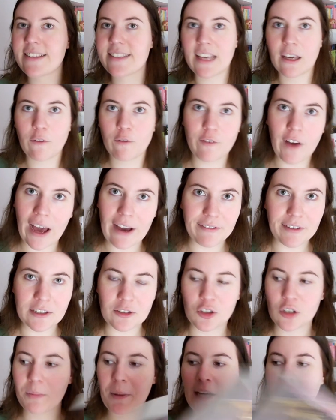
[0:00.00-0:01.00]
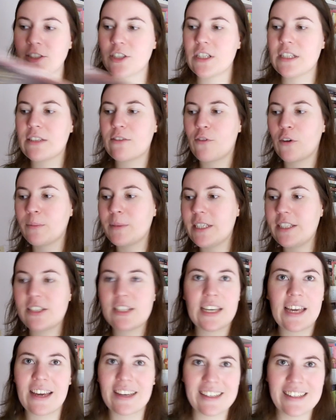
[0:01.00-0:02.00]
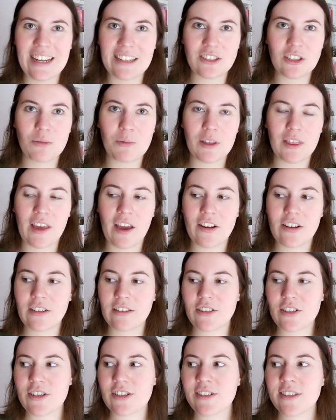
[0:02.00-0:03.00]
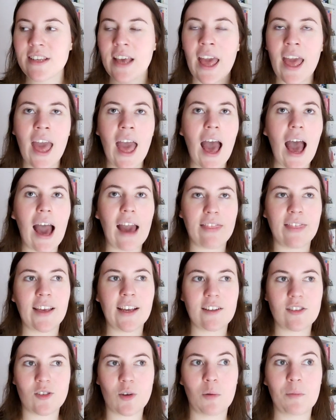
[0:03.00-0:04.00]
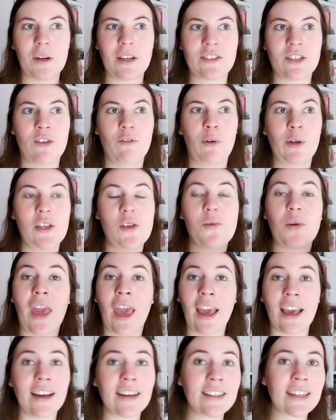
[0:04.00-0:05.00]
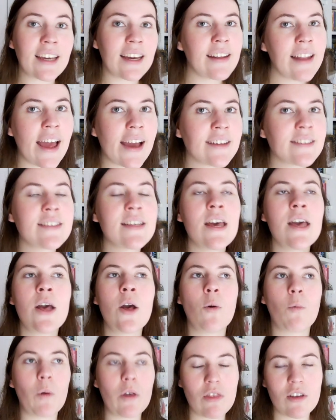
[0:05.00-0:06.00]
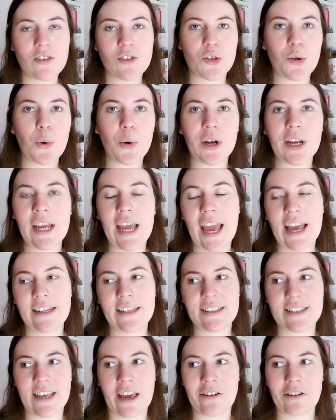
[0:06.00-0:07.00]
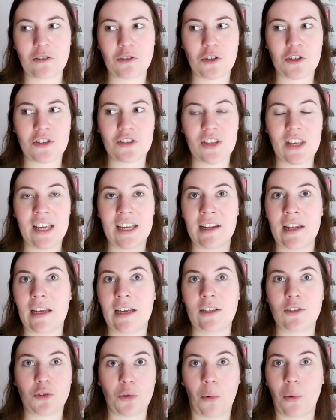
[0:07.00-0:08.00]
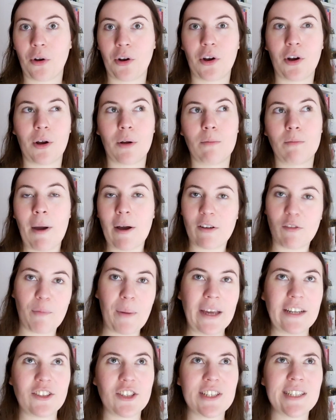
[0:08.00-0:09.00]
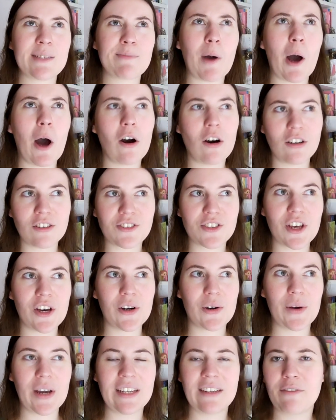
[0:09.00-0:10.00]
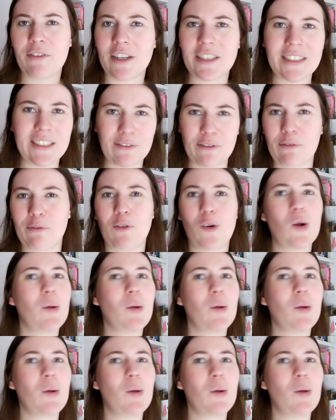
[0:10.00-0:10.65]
has like five hundred pages for me to get connected with characters. I think it's so impressive when you can connect with a story and its characters in a shorter amount of pages, but also in a very different